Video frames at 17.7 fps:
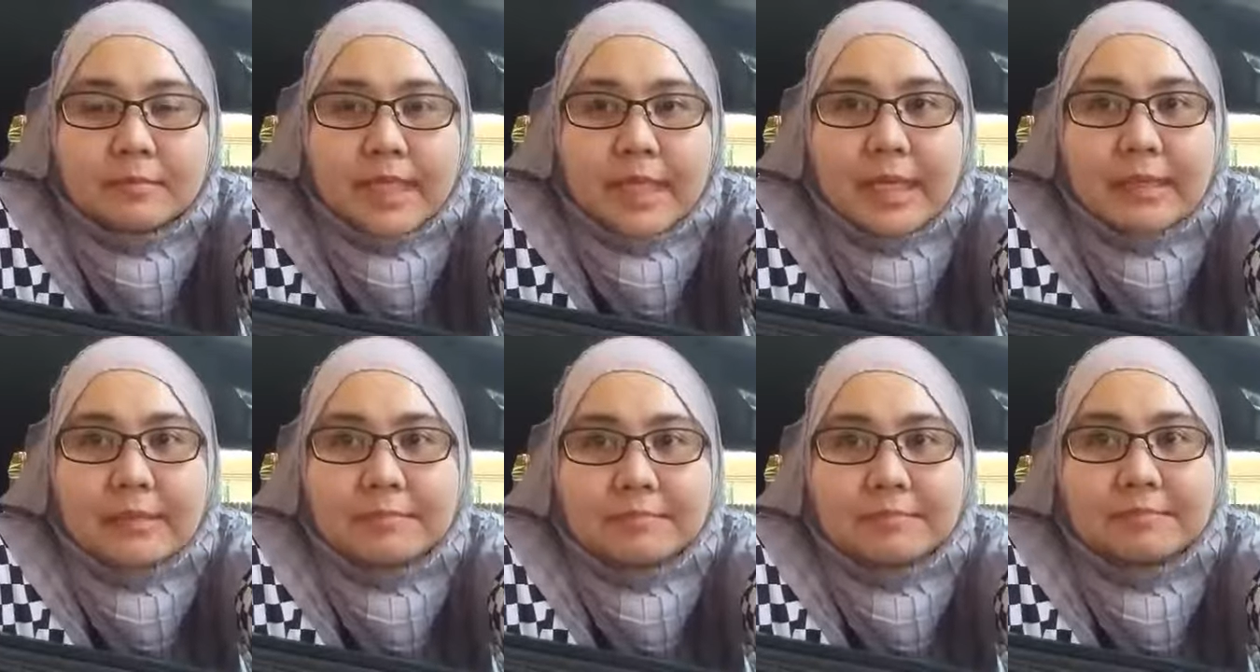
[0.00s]

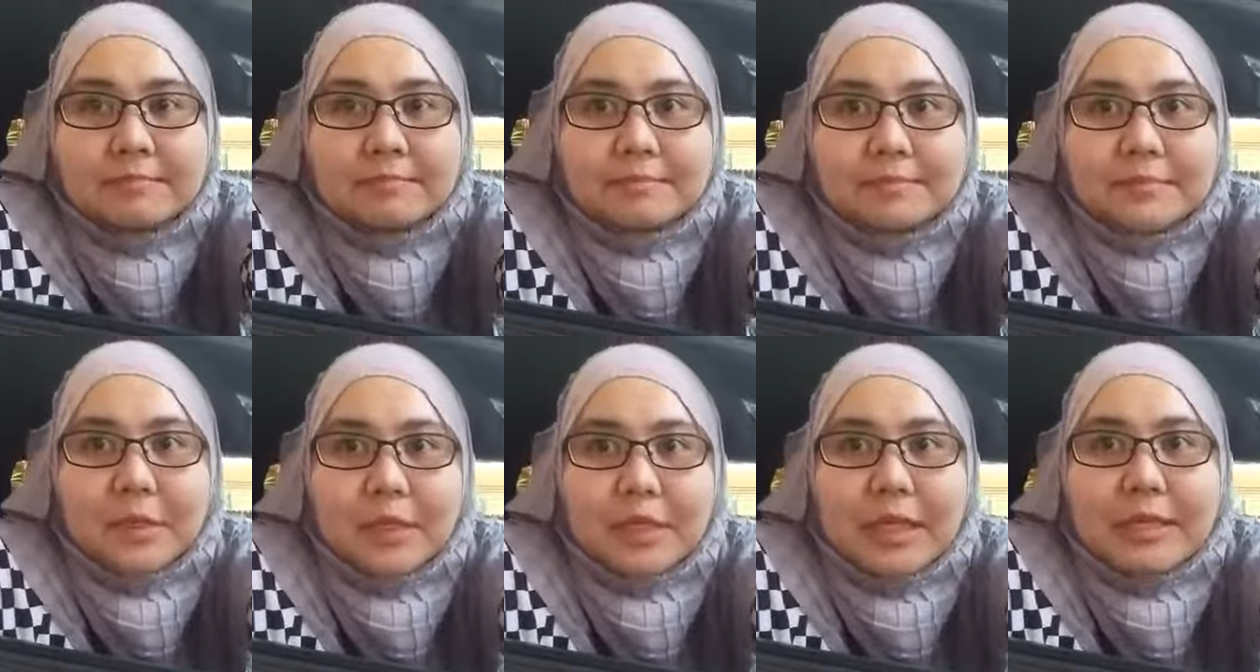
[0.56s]
Yeah.
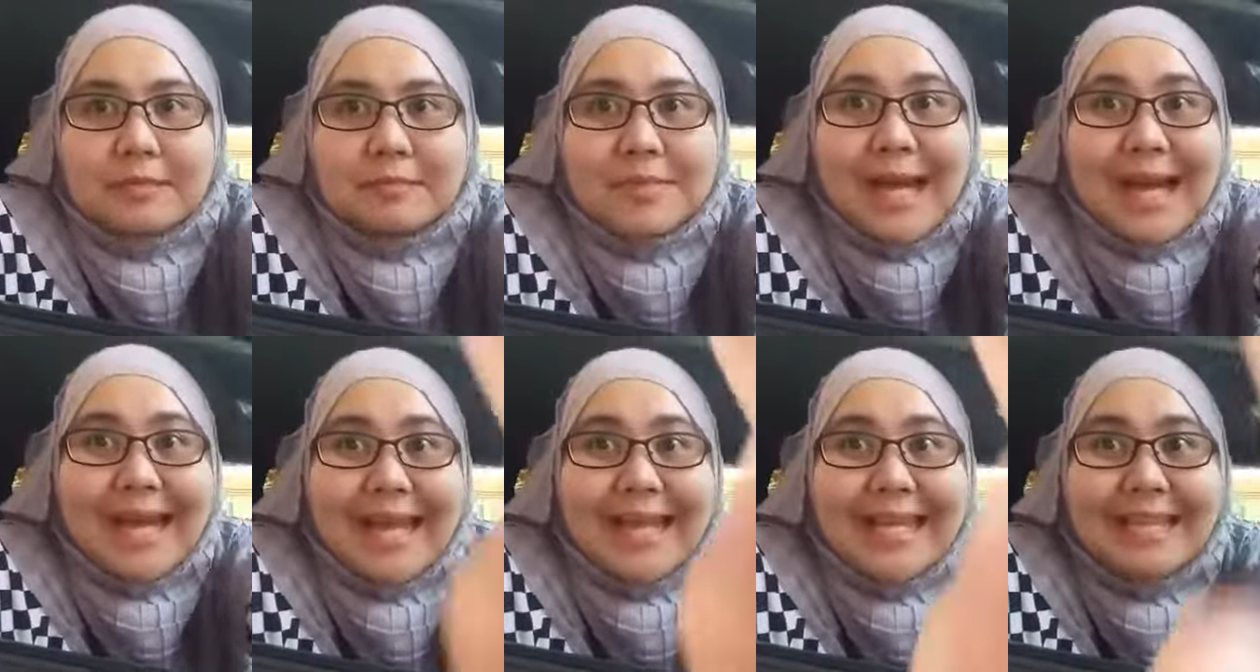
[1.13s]
Okay.
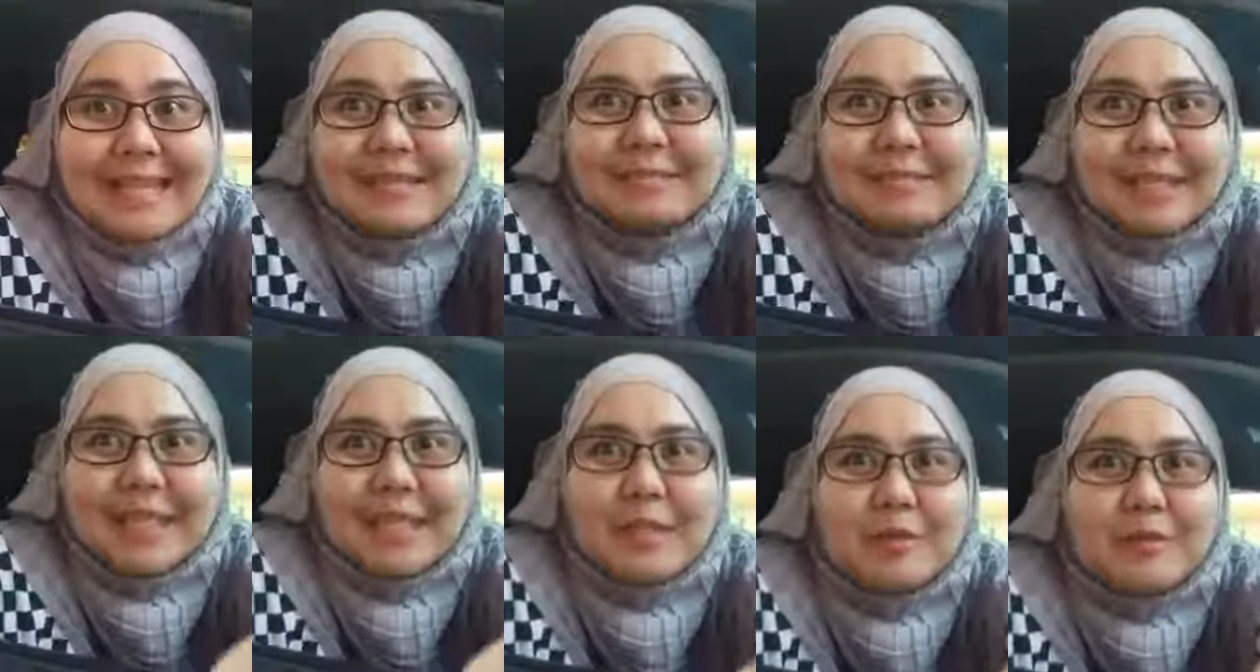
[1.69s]
Bye.
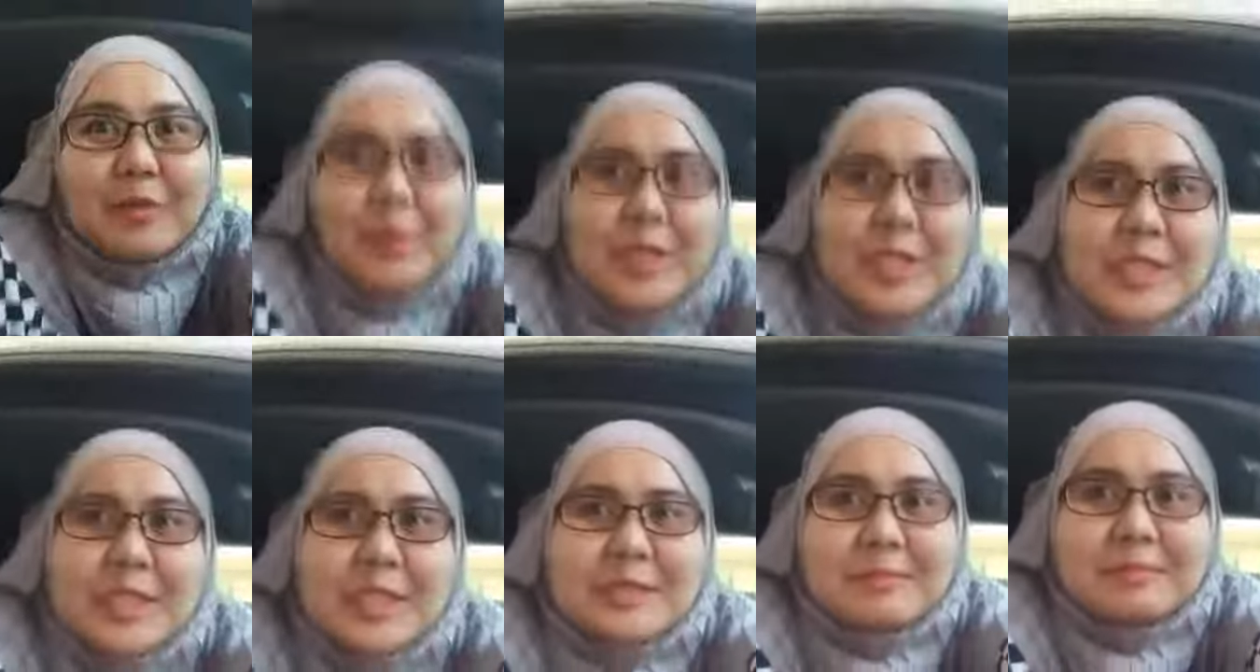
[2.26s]
Thank you for
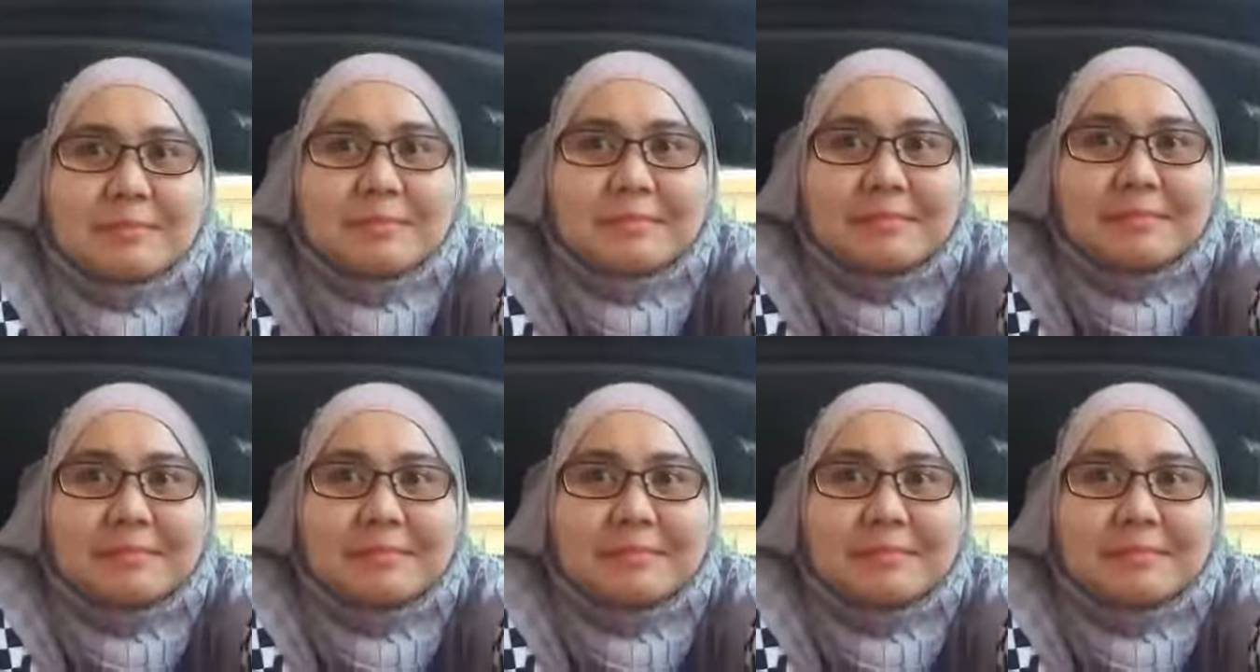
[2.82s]
watching.